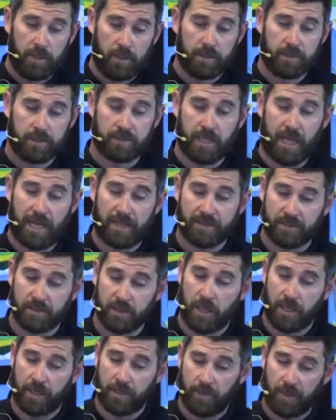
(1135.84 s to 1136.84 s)
This last
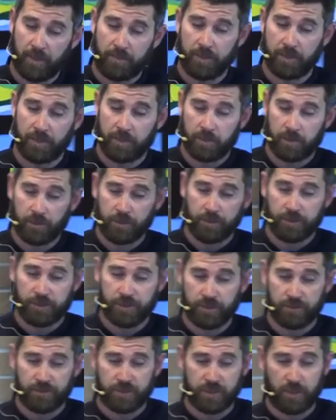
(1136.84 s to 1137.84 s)
line might be an
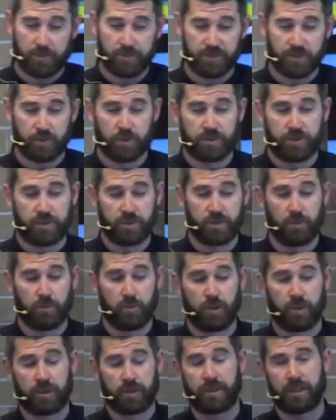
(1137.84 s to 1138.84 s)
allusion of some sort to the
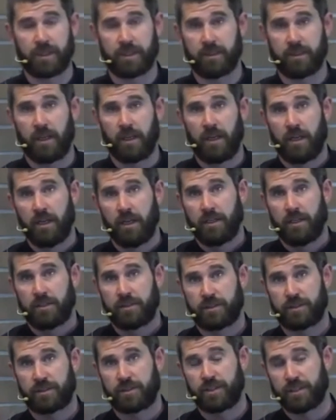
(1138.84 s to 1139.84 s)
work that
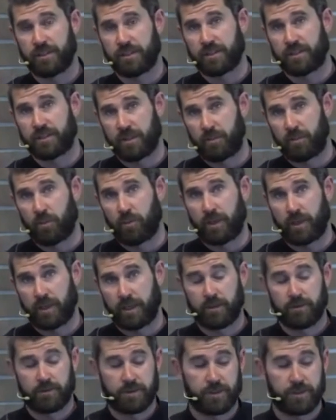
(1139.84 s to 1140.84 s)
Jesus had pointed
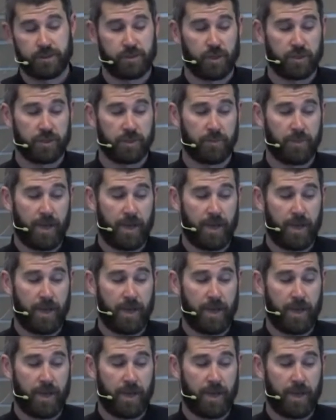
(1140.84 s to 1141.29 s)
out to John the